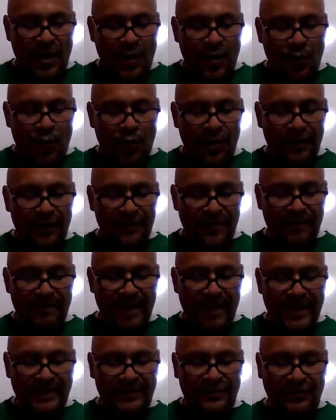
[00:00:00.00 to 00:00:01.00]
What are the
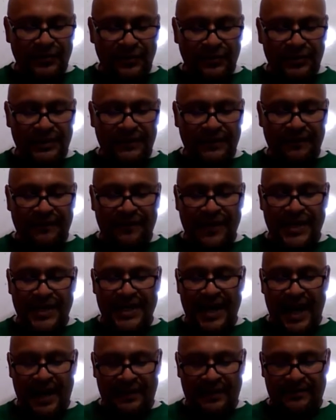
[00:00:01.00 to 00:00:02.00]
main sources of green
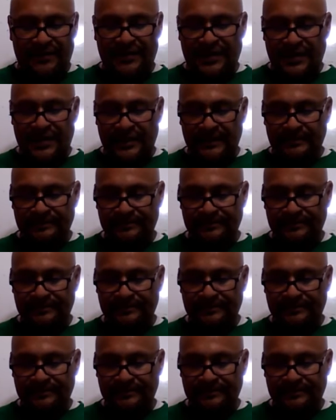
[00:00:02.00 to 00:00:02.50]
energy?